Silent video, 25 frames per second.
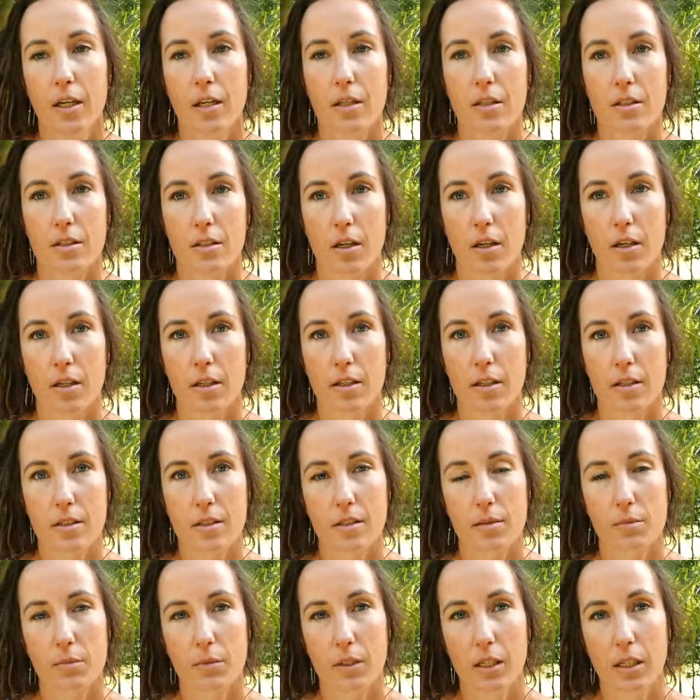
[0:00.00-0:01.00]
So there's
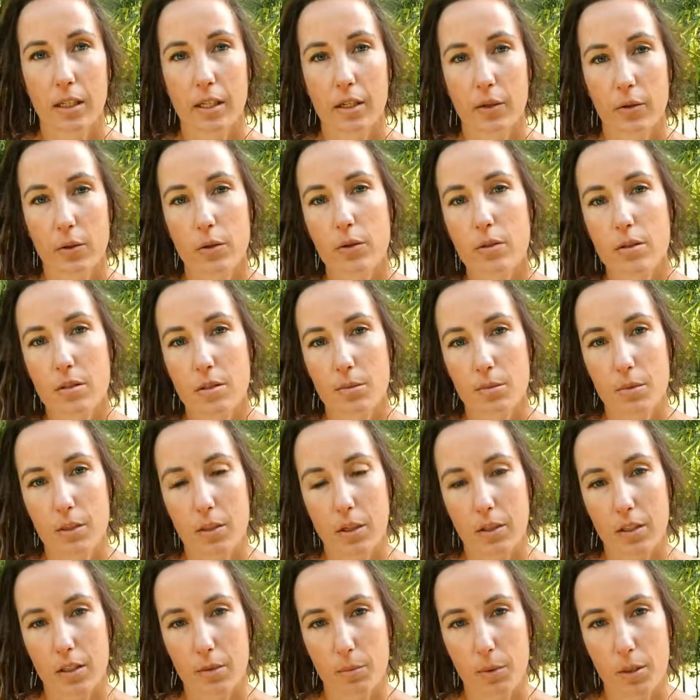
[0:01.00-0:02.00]
some really awesome
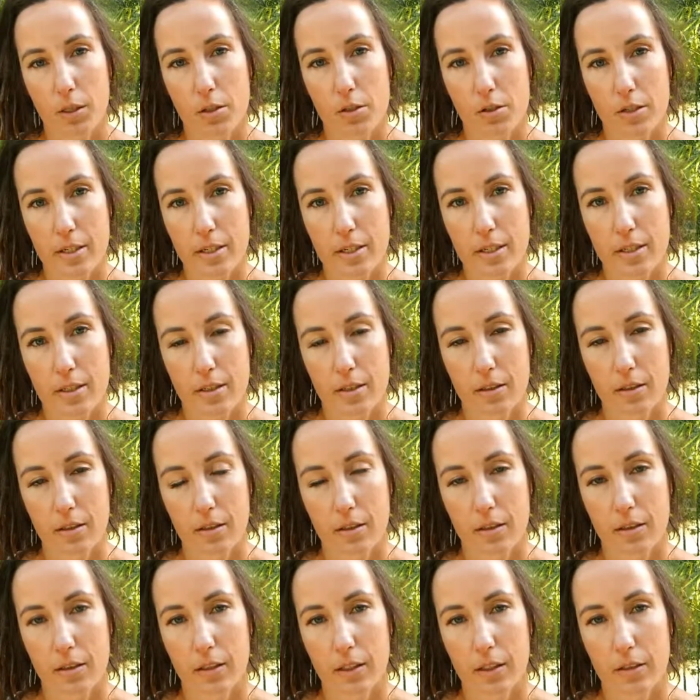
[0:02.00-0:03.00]
documentaries that
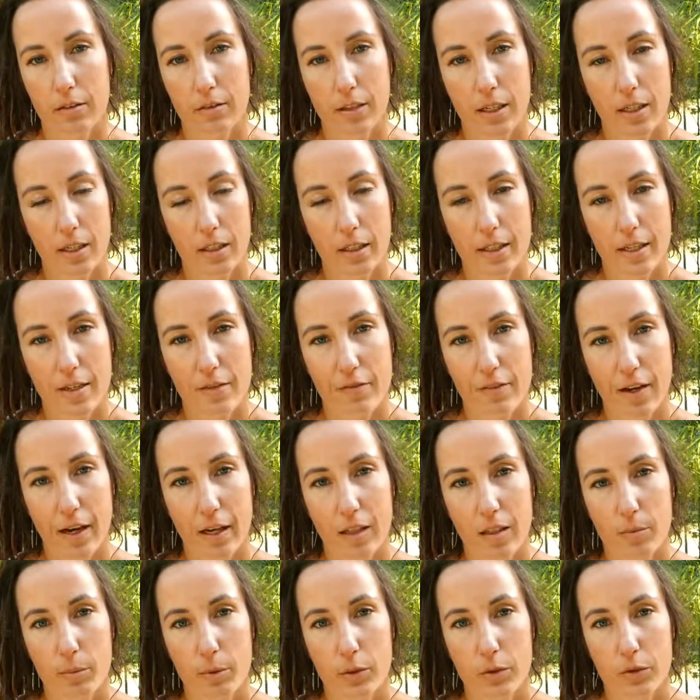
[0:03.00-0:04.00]
are readily
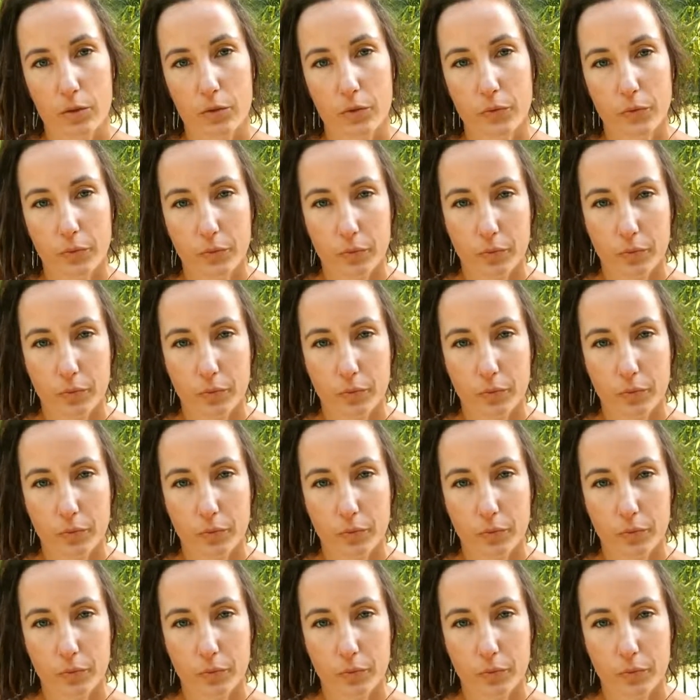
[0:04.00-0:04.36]
available.